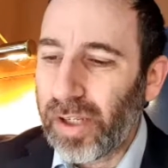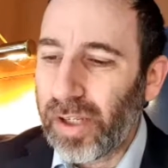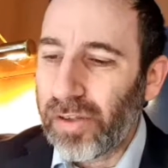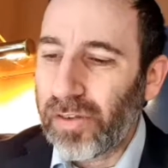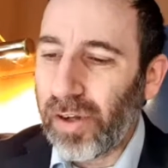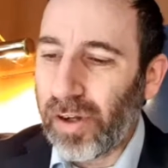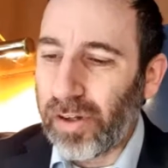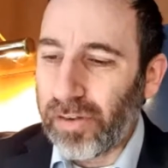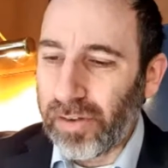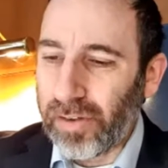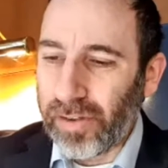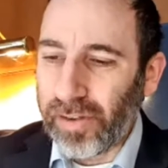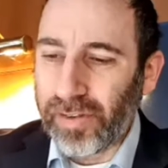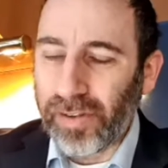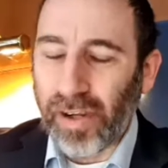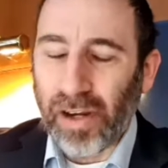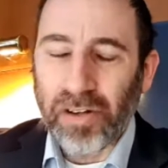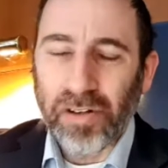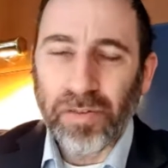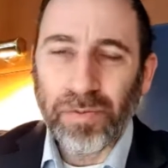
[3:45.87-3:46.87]
So it's a
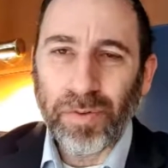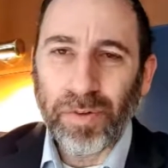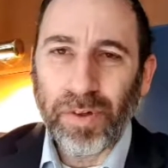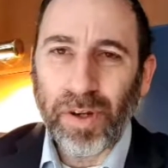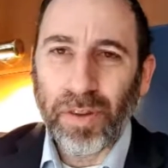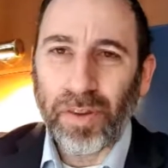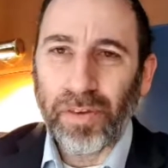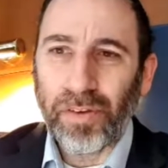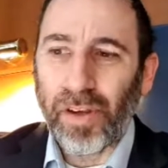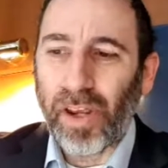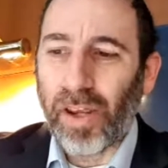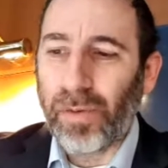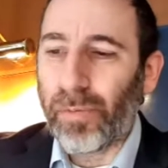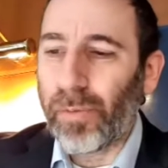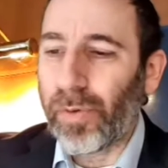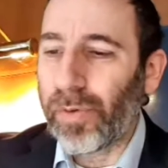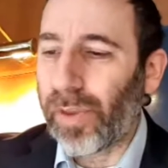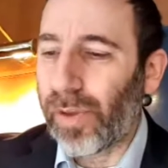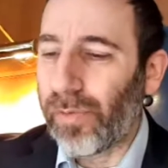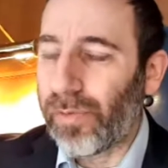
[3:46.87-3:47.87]
discussion for another time,
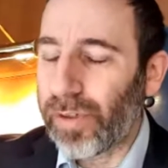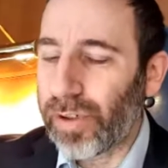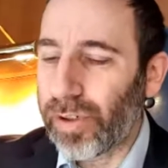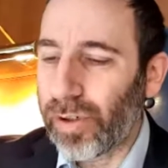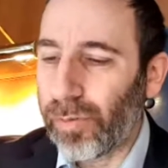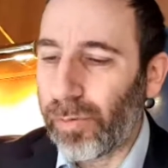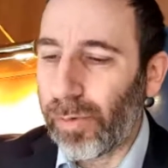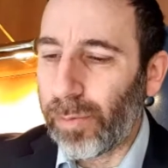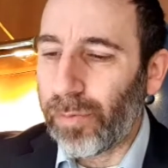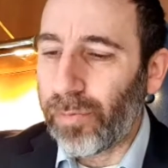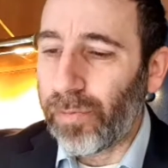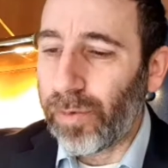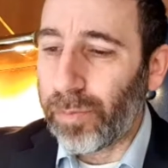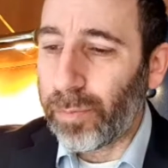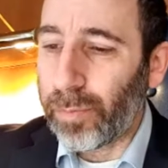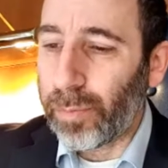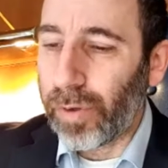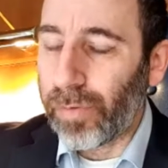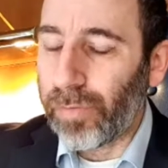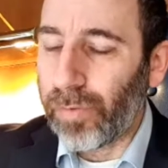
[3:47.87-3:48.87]
and we've given Shirim
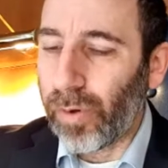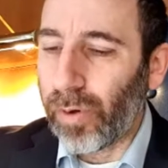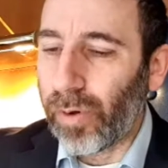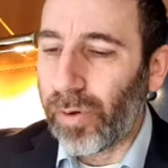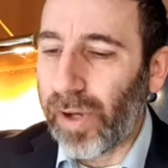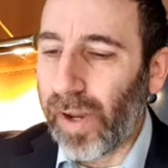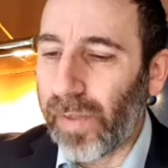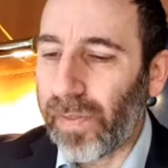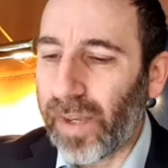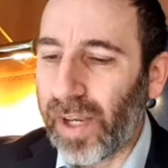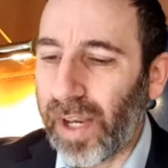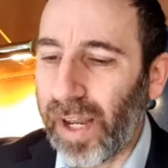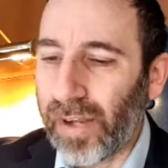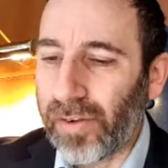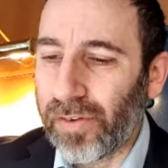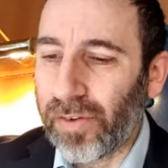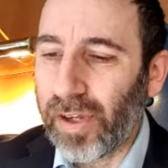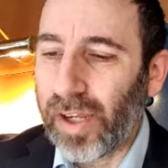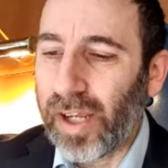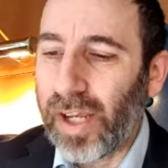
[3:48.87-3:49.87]
before.
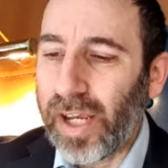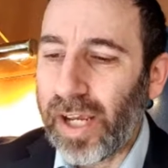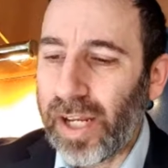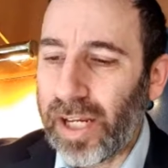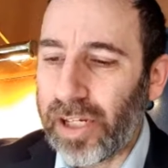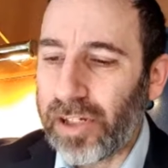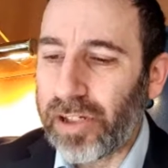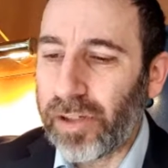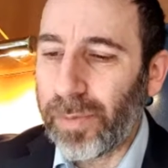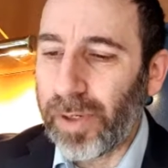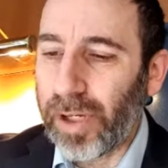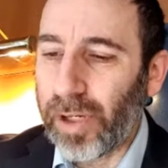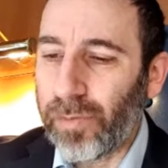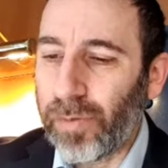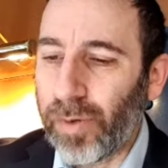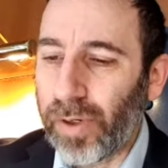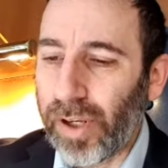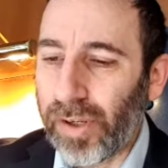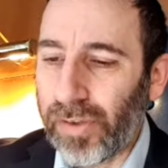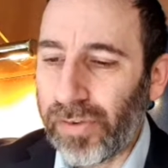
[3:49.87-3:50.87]
Nonetheless, Elisha ben
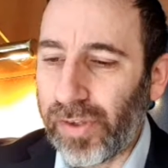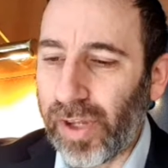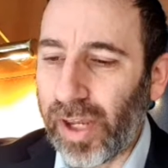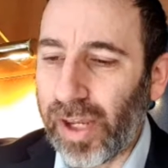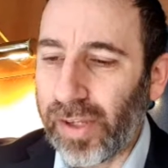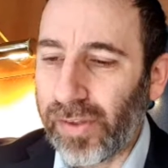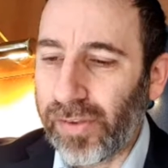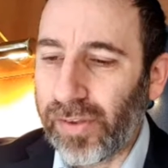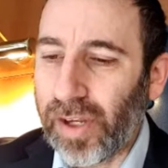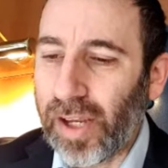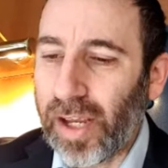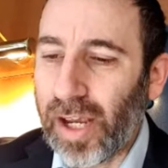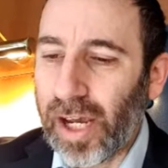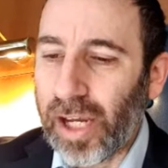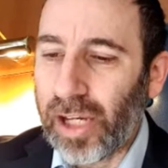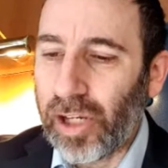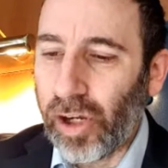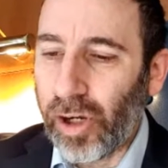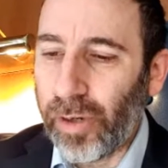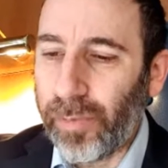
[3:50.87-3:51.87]
Avuya says,
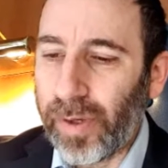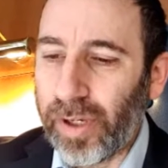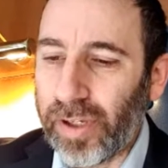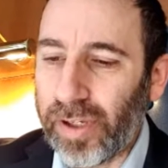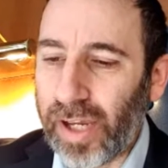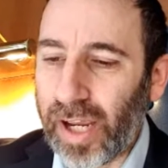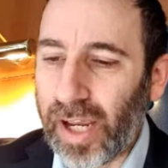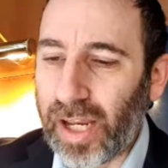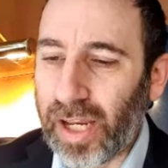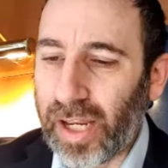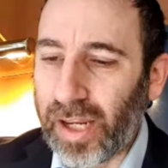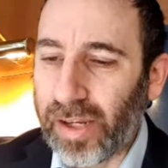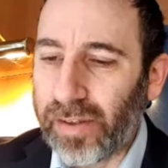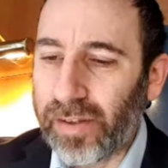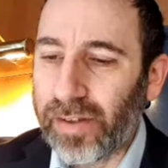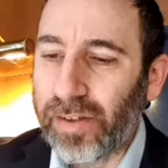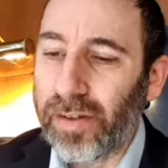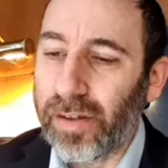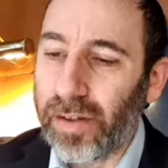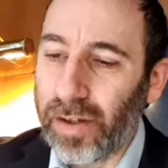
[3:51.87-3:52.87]
Halomed Yeled,
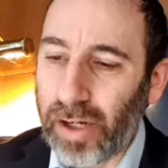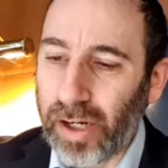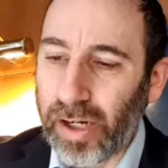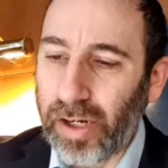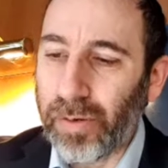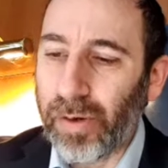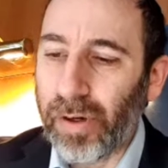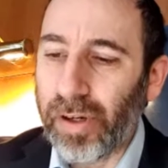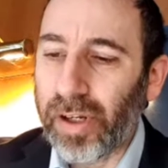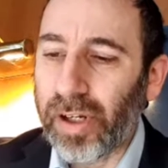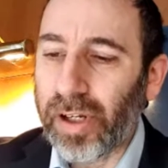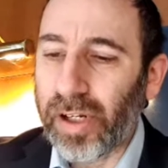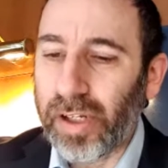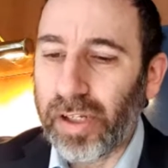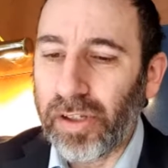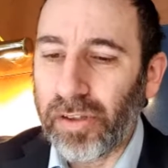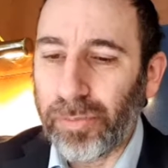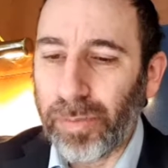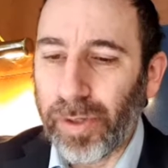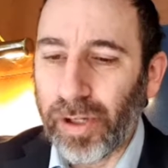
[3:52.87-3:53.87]
ironically
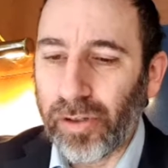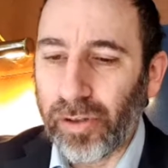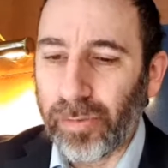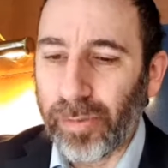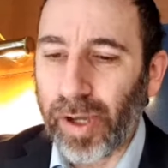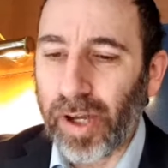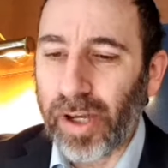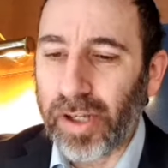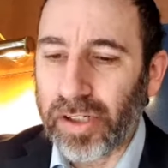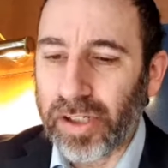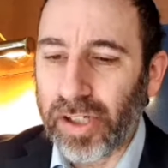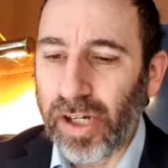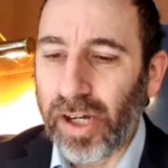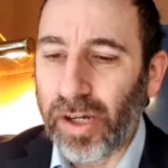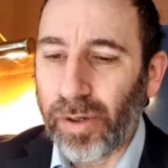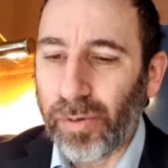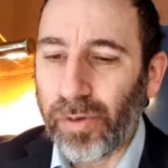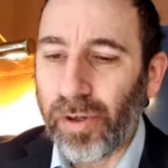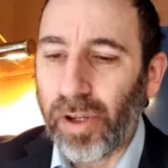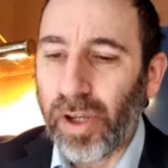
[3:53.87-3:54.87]
he speaks about a
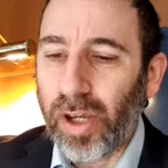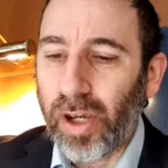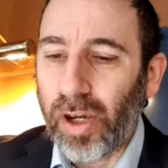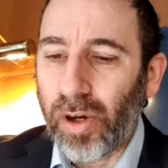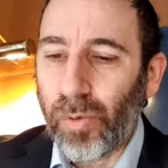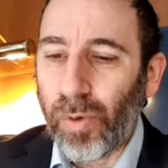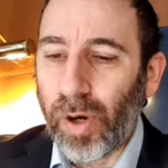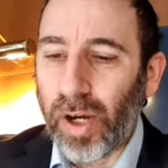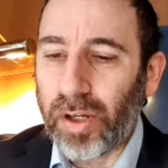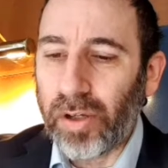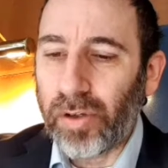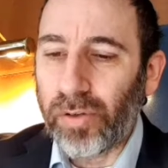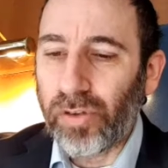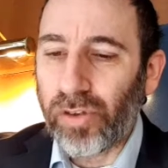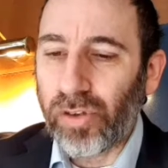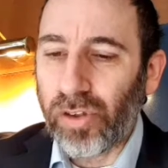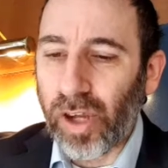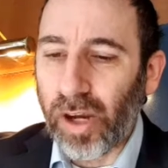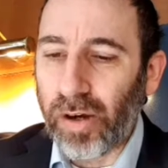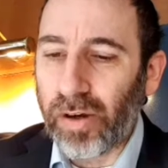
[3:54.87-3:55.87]
child, one who
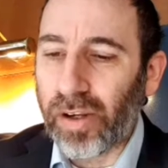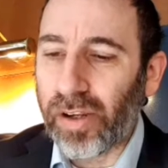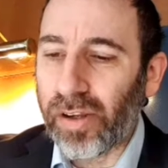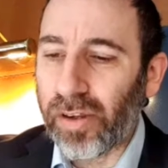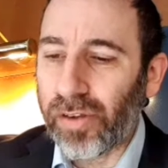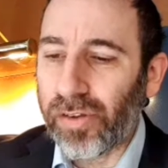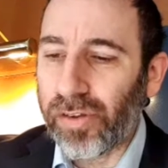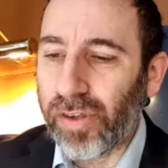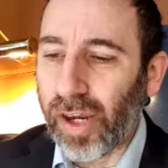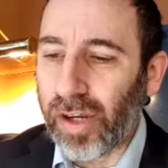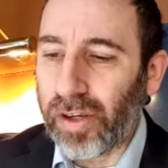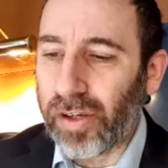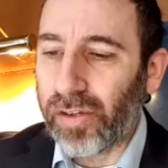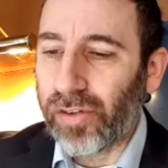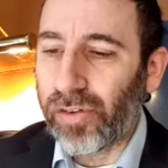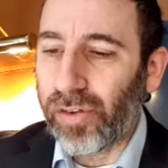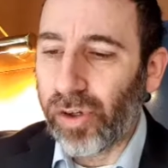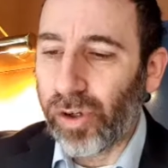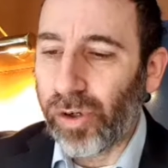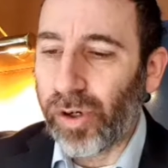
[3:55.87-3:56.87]

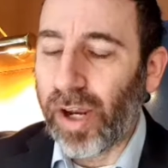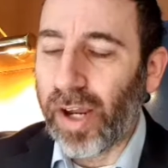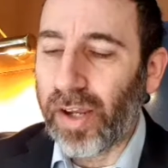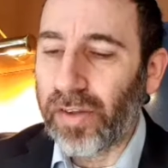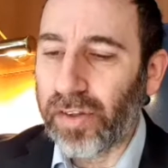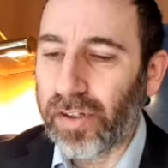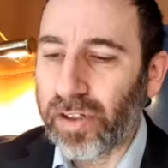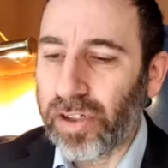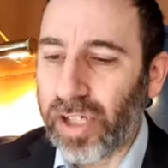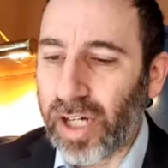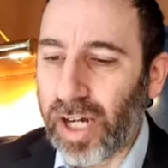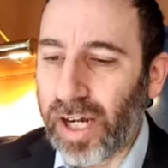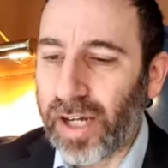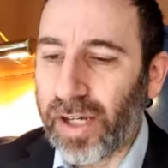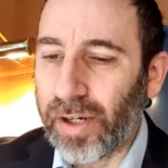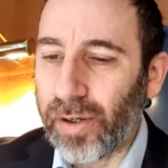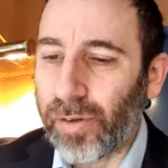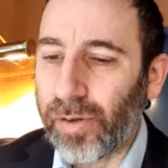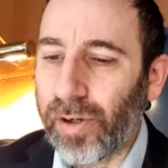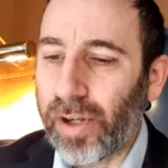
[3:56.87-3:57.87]
studies Torah as a
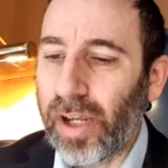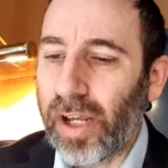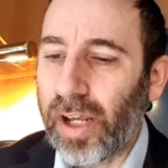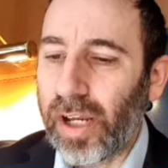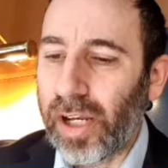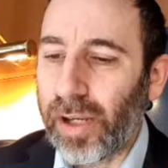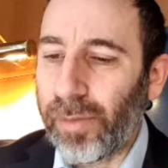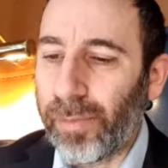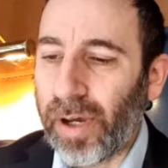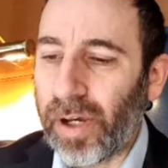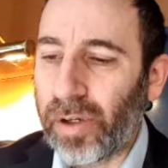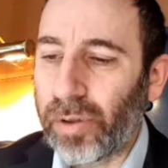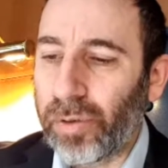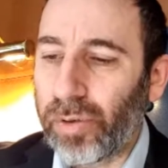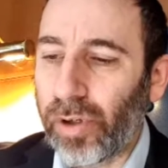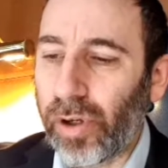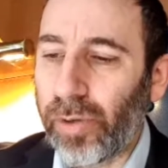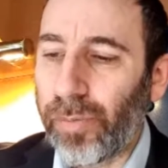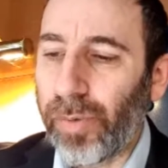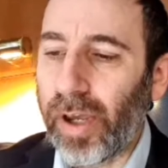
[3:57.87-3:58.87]
child, Namahu
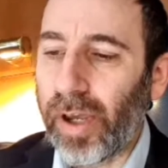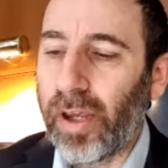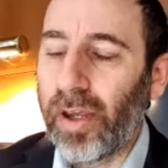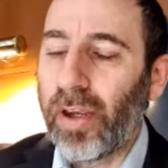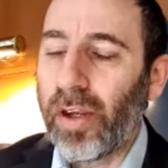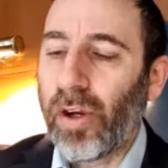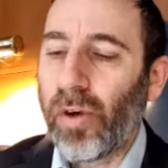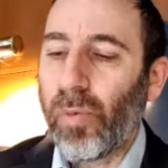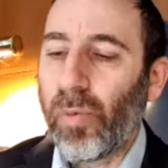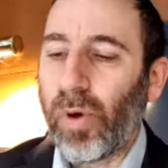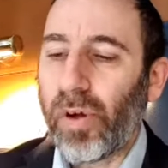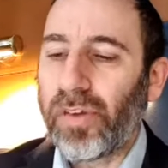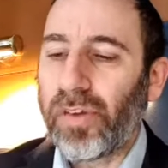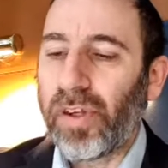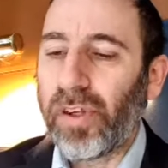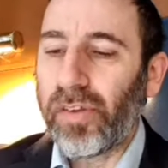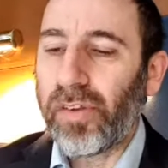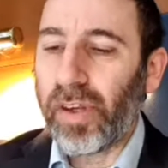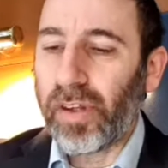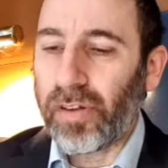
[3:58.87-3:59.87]
Doime. What
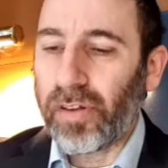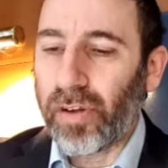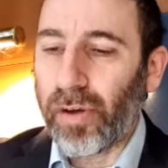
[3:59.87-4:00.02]
is it